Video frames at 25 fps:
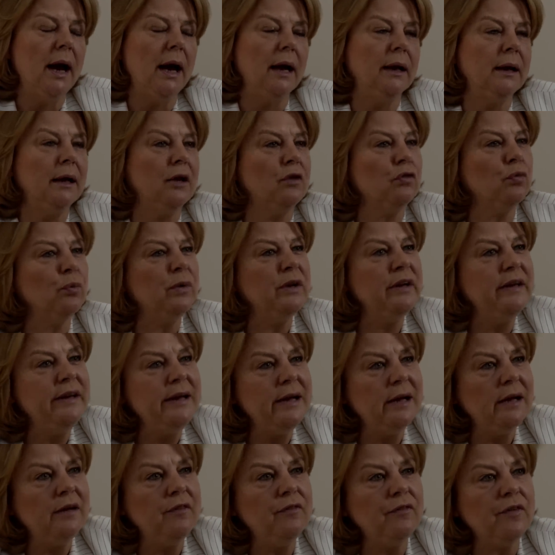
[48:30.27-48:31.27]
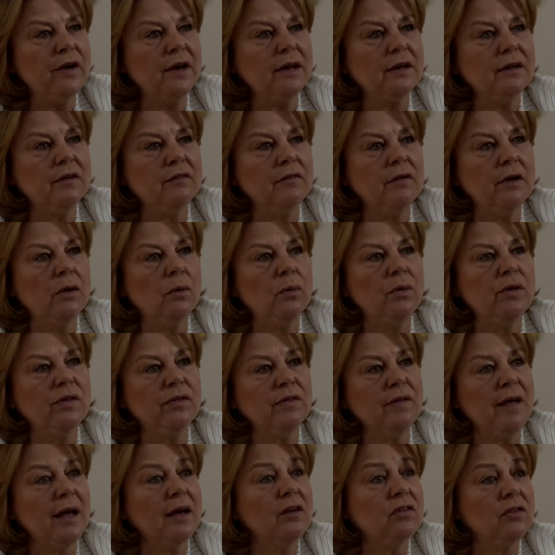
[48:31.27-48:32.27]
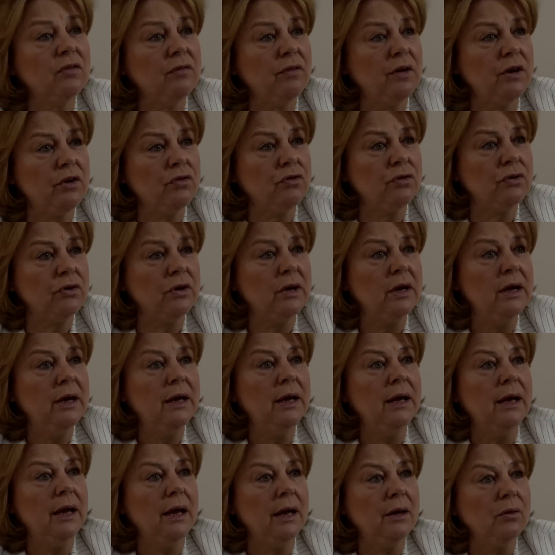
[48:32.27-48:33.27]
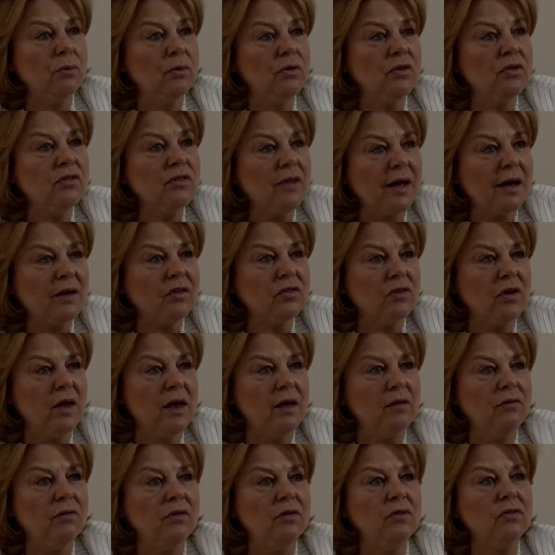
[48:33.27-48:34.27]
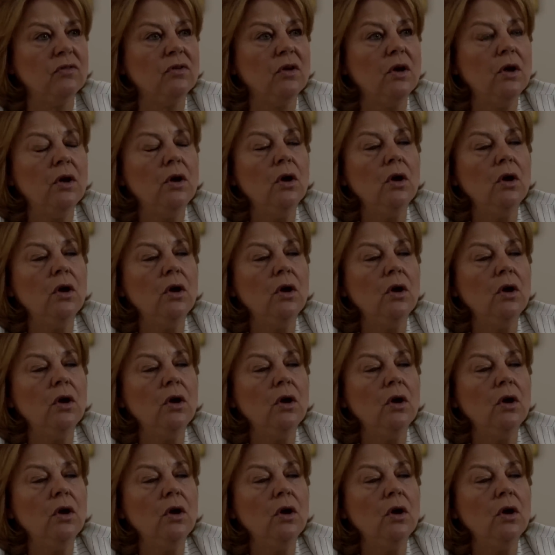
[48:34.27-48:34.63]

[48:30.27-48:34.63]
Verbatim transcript: unless we deal effectively with tax evasion and with the tax havens.